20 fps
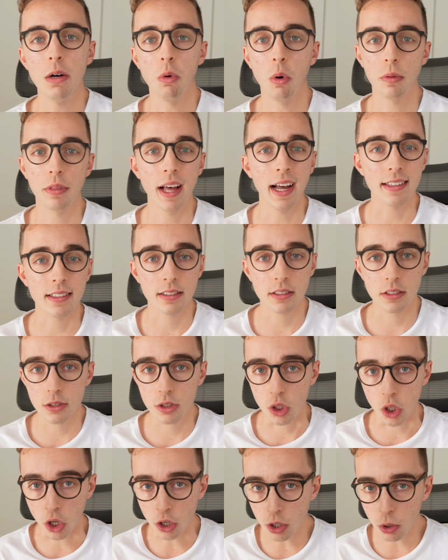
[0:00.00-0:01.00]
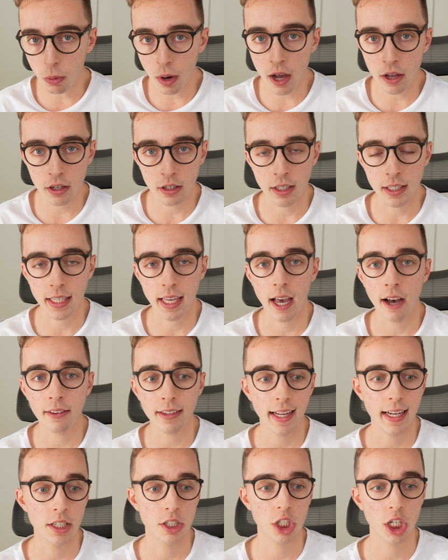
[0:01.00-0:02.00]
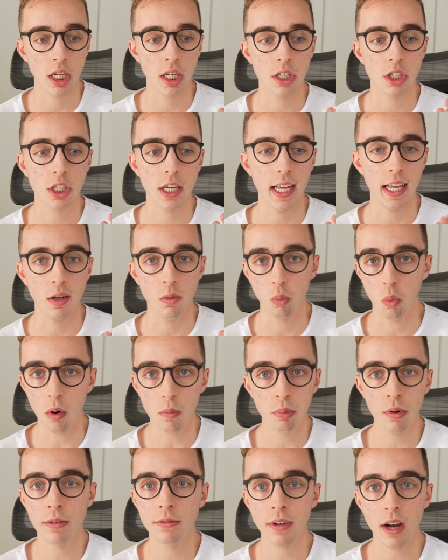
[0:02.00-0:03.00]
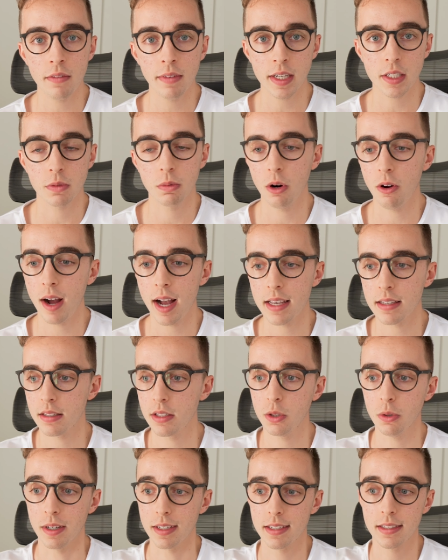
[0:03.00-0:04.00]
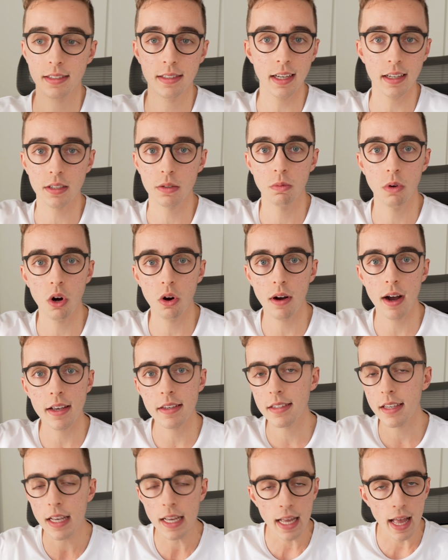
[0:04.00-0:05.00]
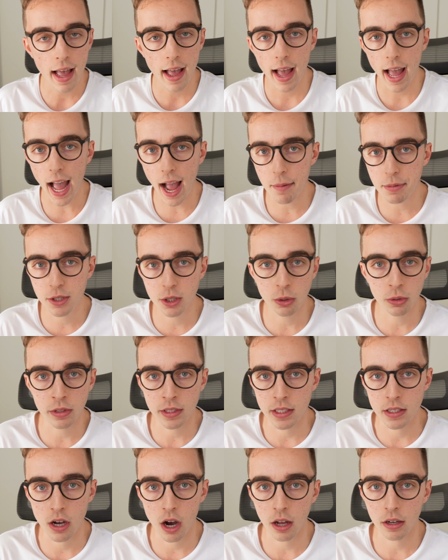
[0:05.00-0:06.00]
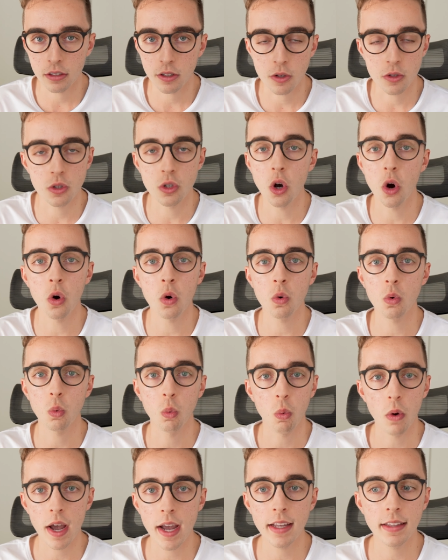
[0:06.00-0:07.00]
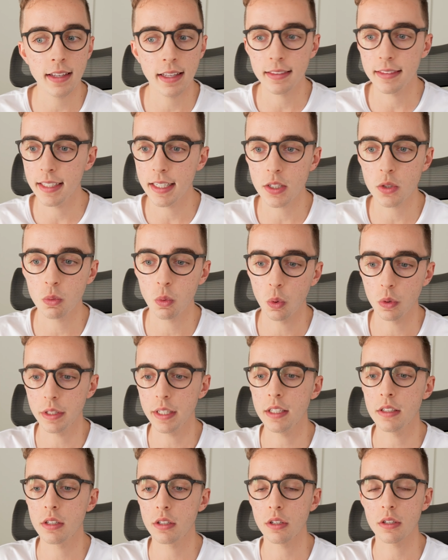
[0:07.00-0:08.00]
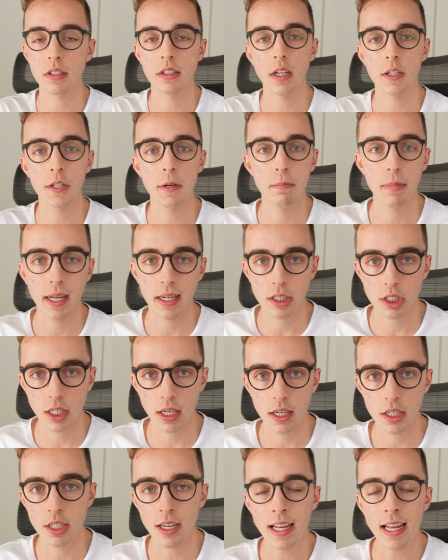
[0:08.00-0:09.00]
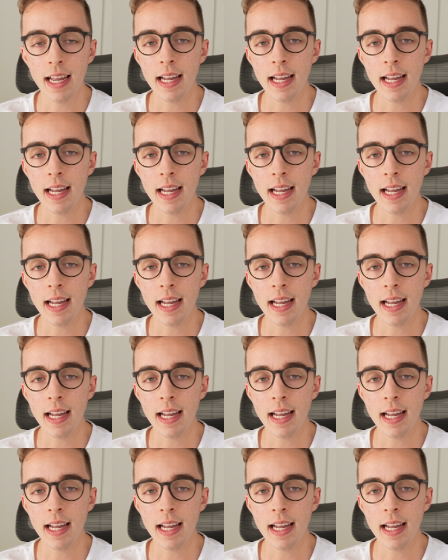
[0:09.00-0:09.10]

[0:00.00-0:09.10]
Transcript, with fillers: will that turn around an account and change a 1.5x ROAS to a 6 ROAS? Absolutely not. There's no way that this will lead to such a big change.